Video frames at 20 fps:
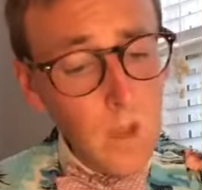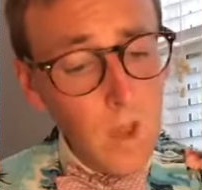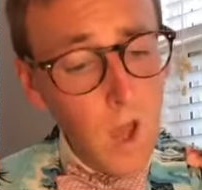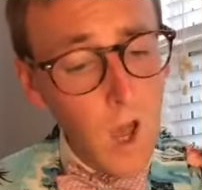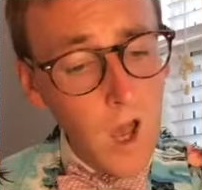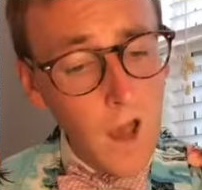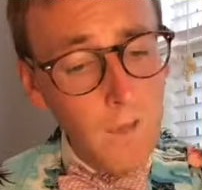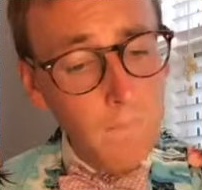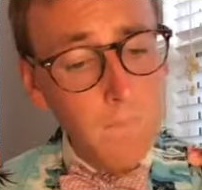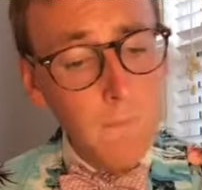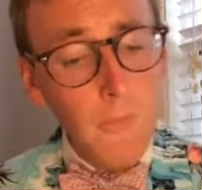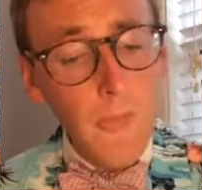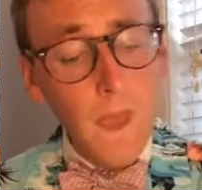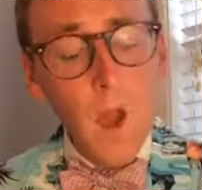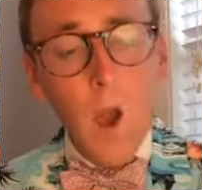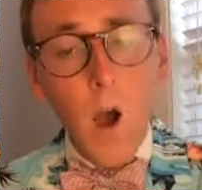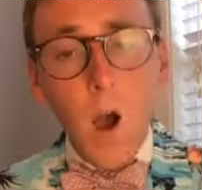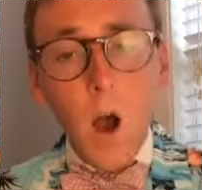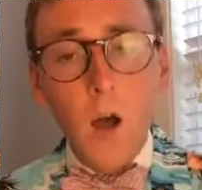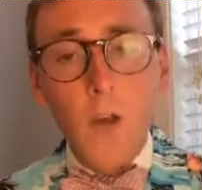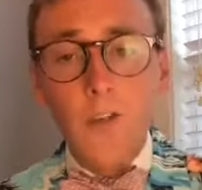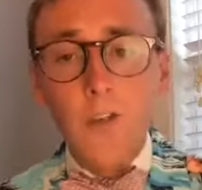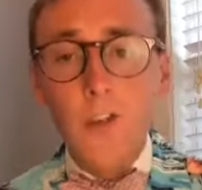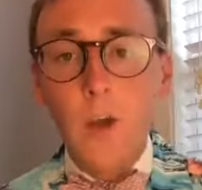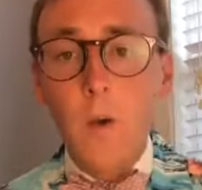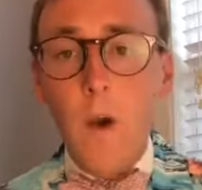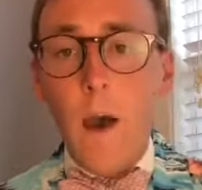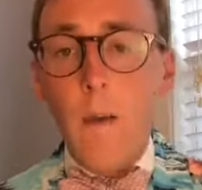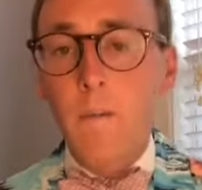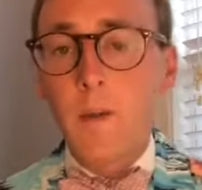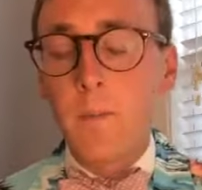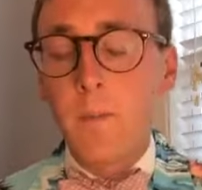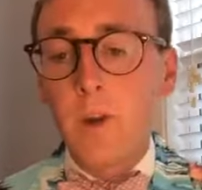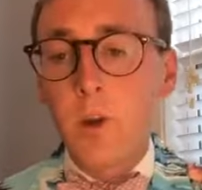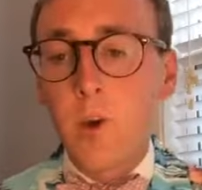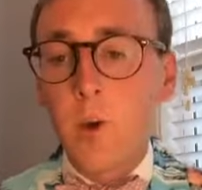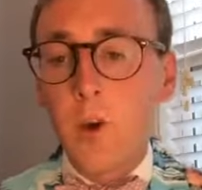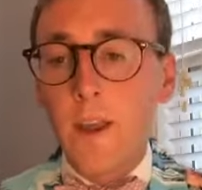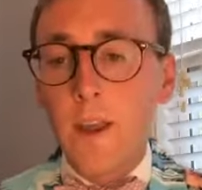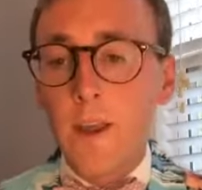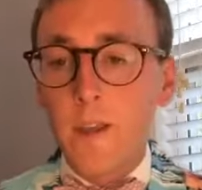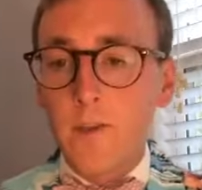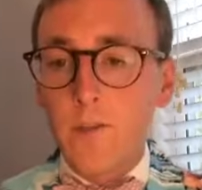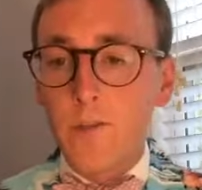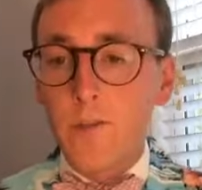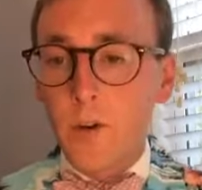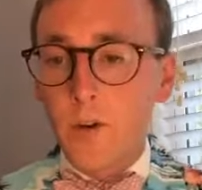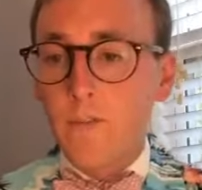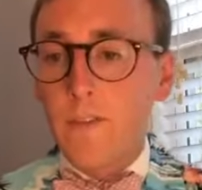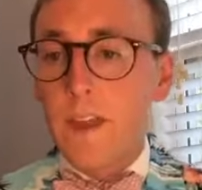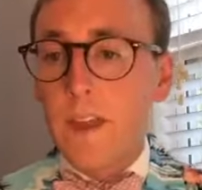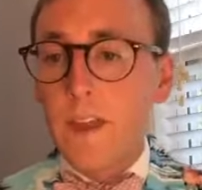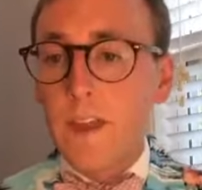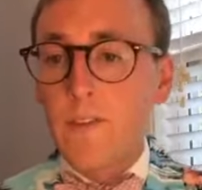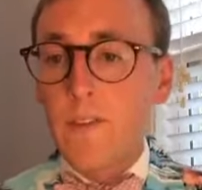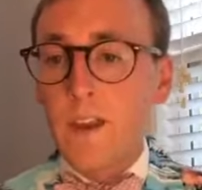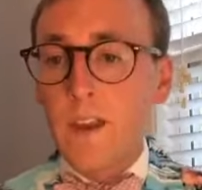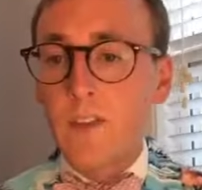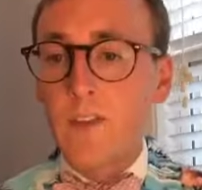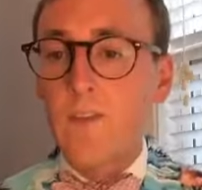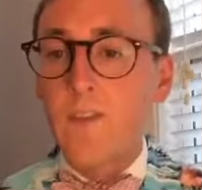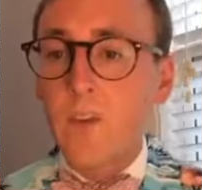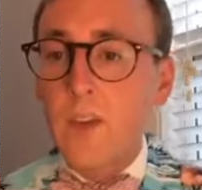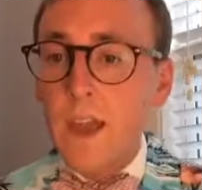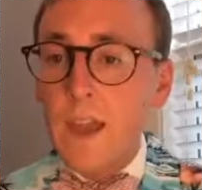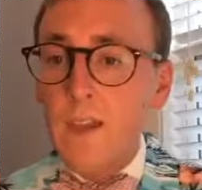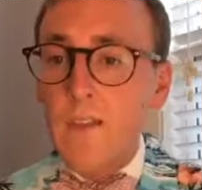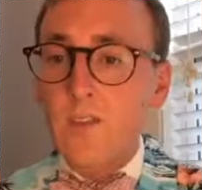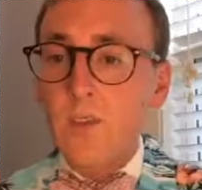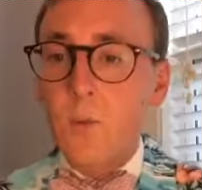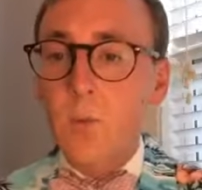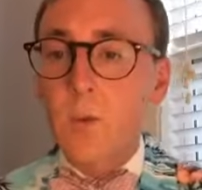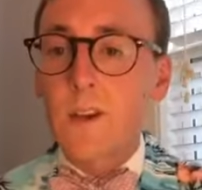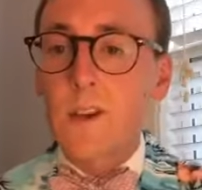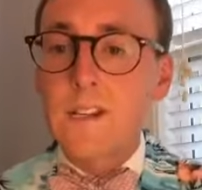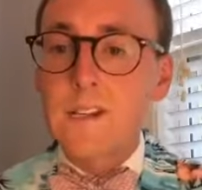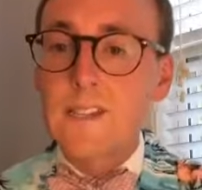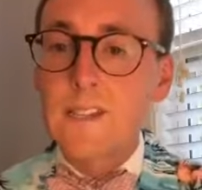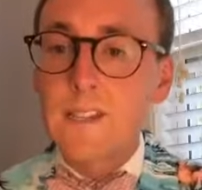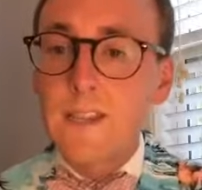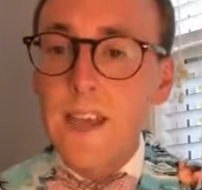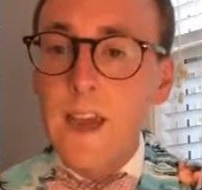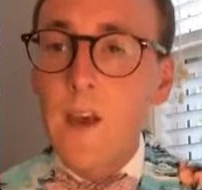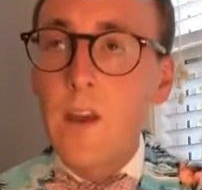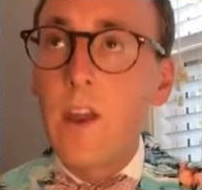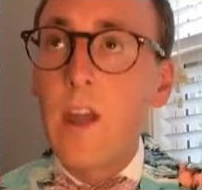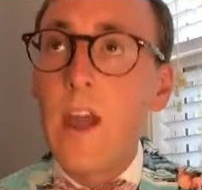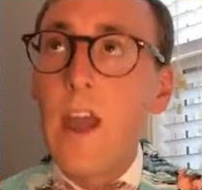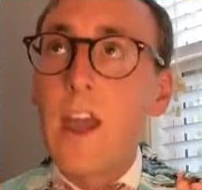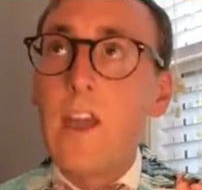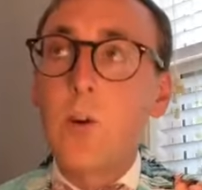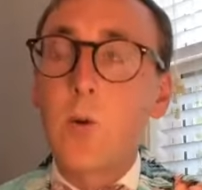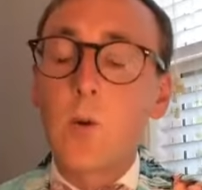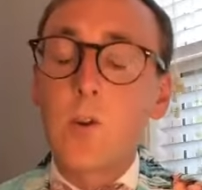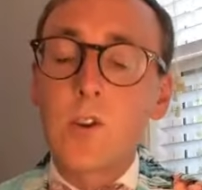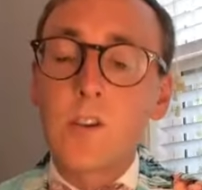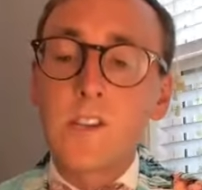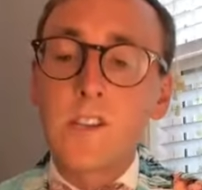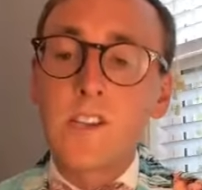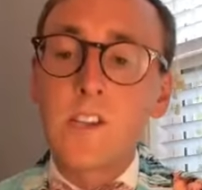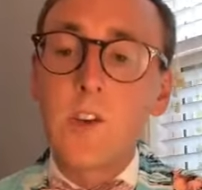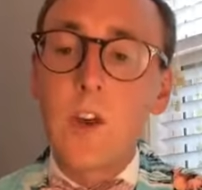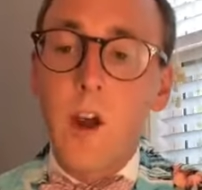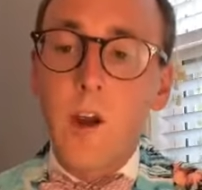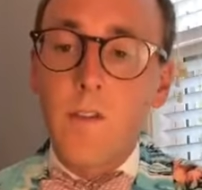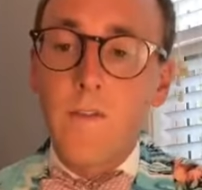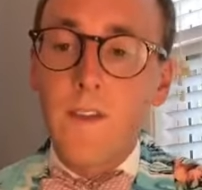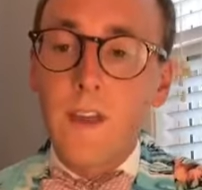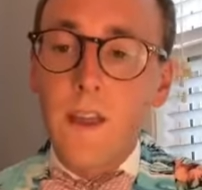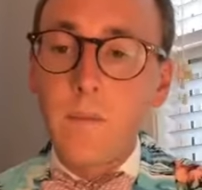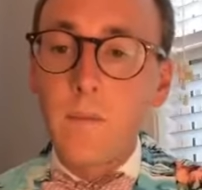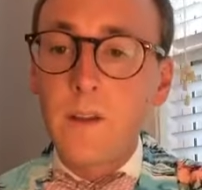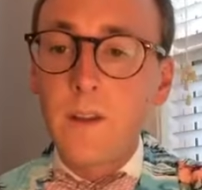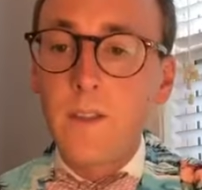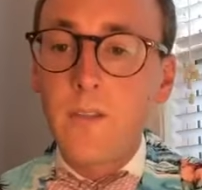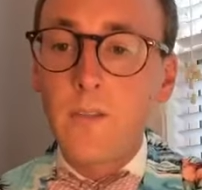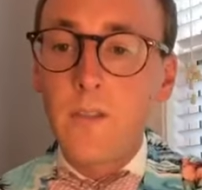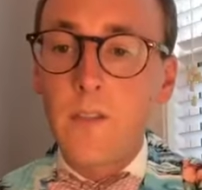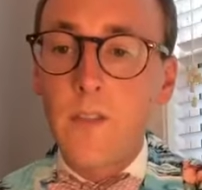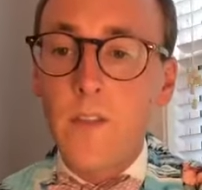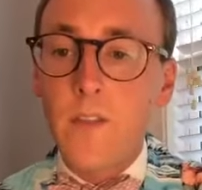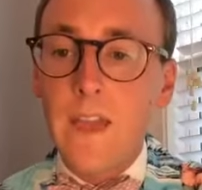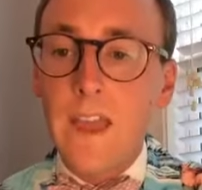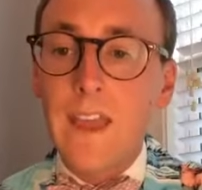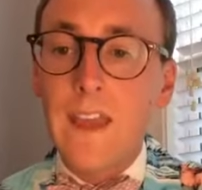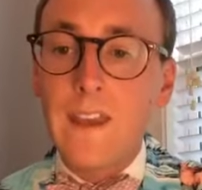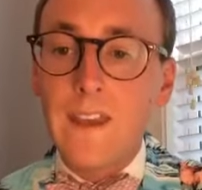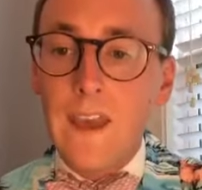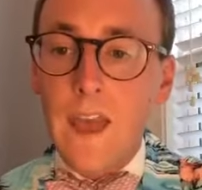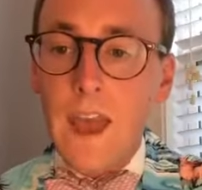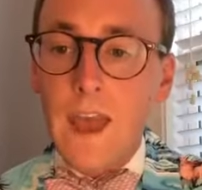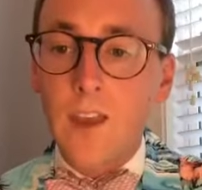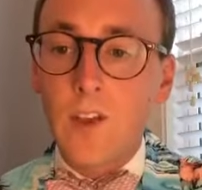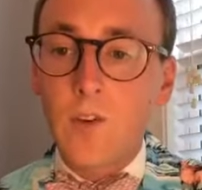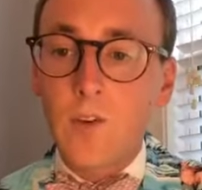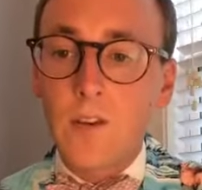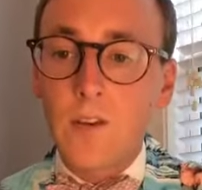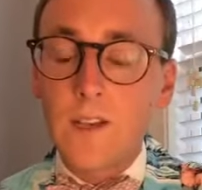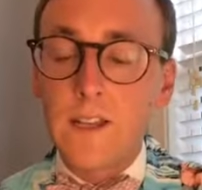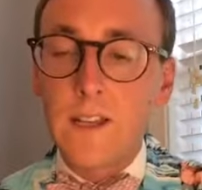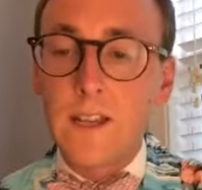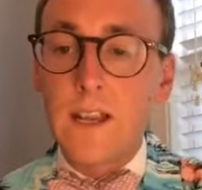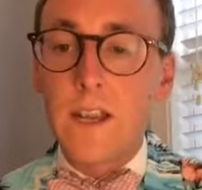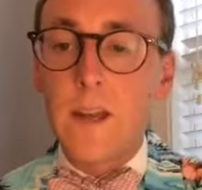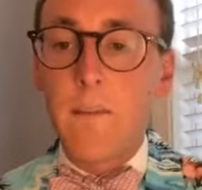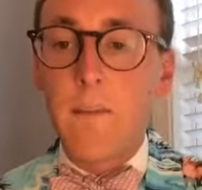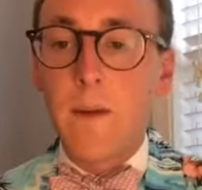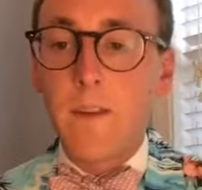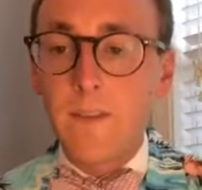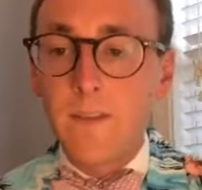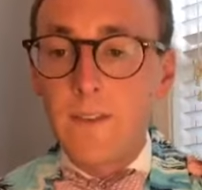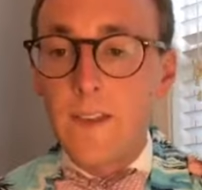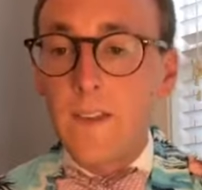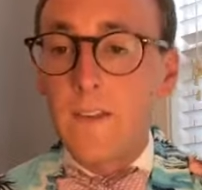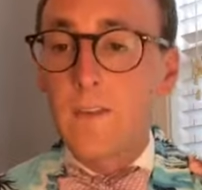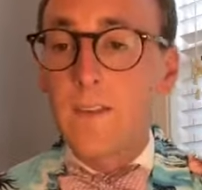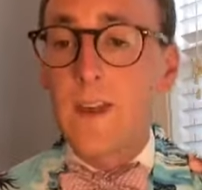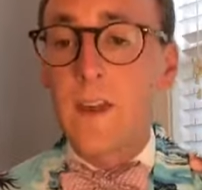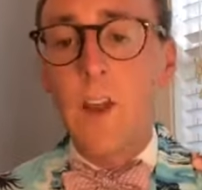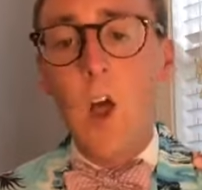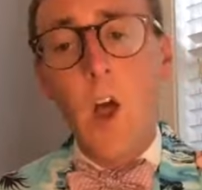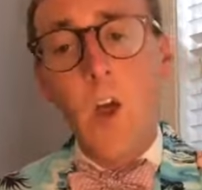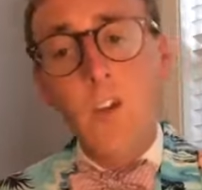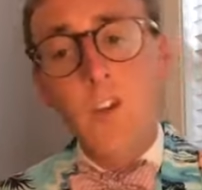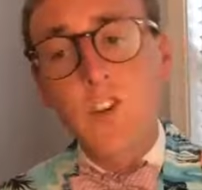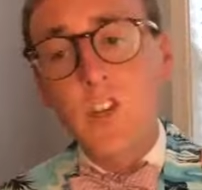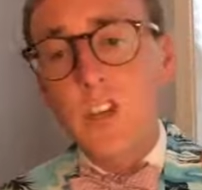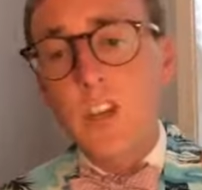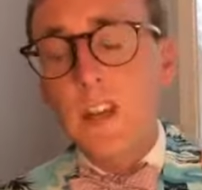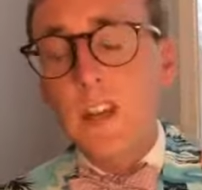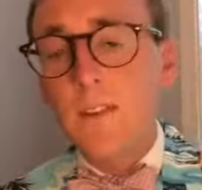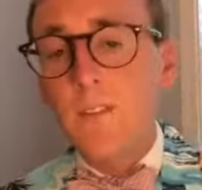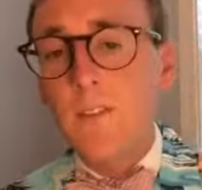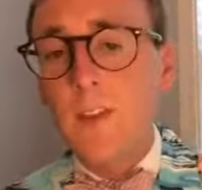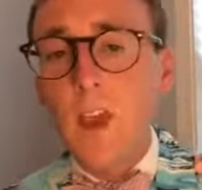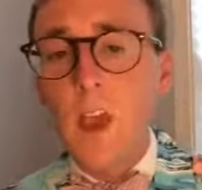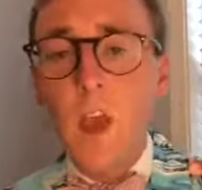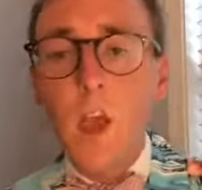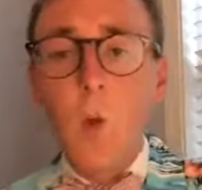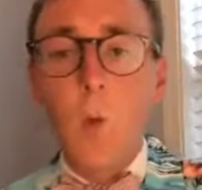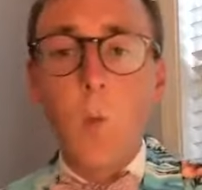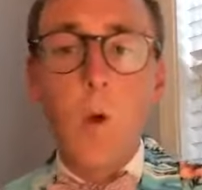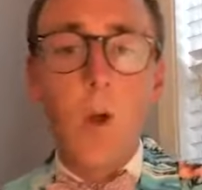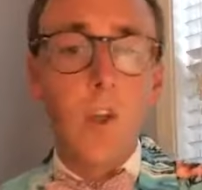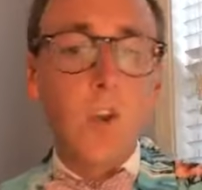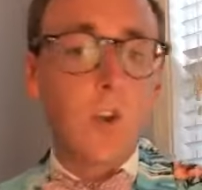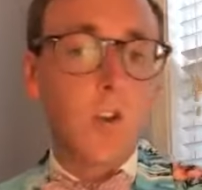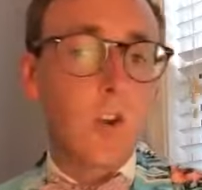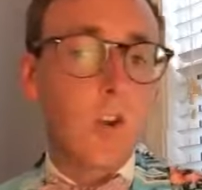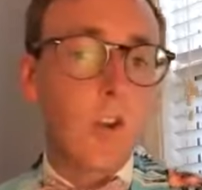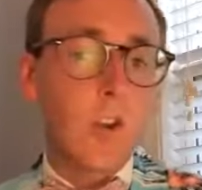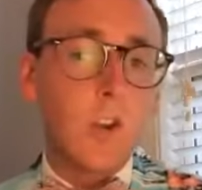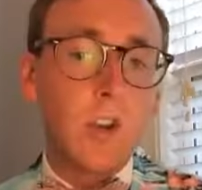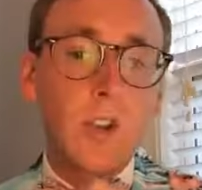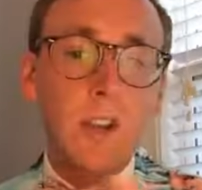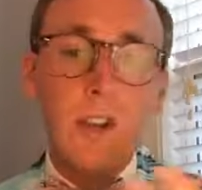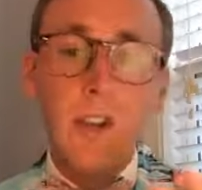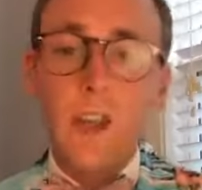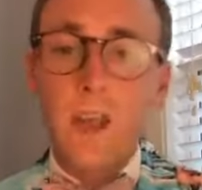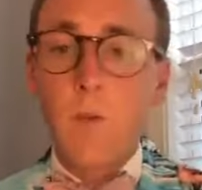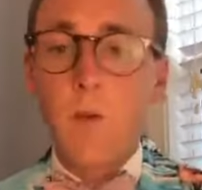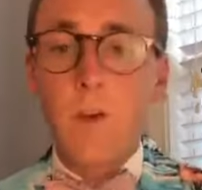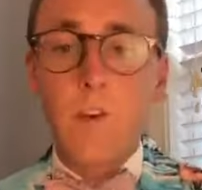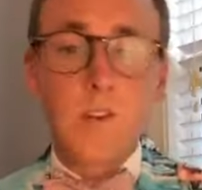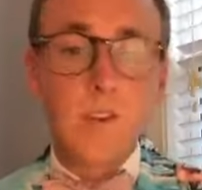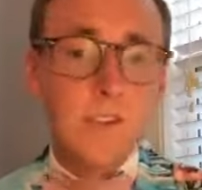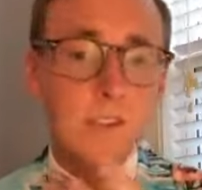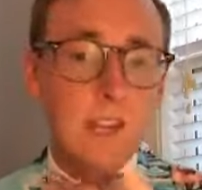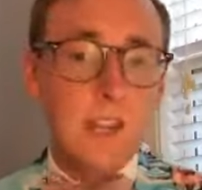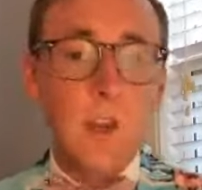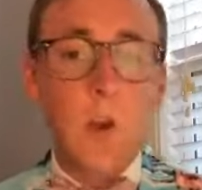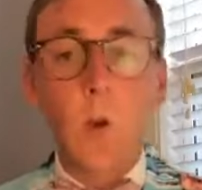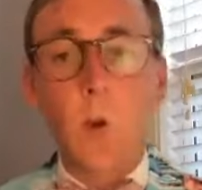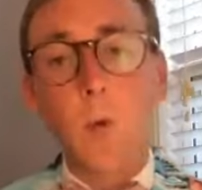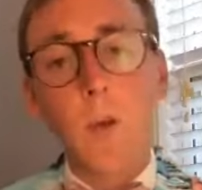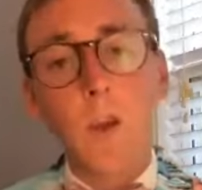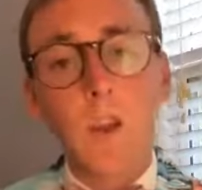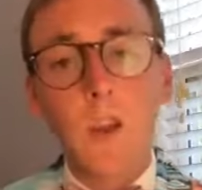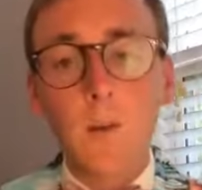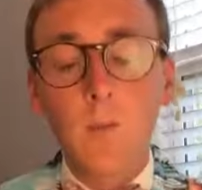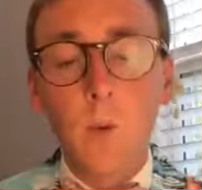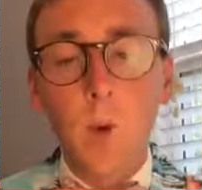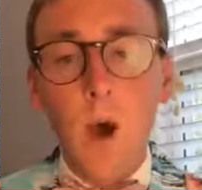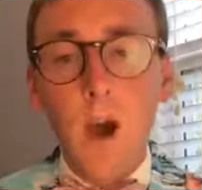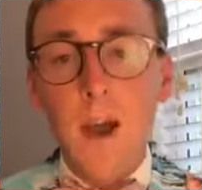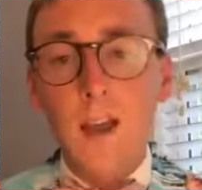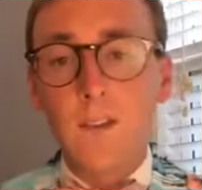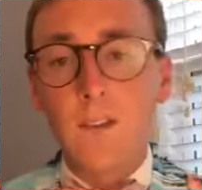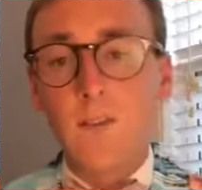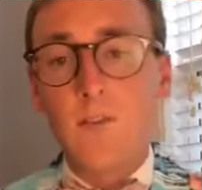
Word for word: Um, also, I'm going to be creating a survey in the next few days that we're going to send out in order to send to our families so that they can accurately um, assess technology needs, what you're learning, and what you're seeing curriculum-wise.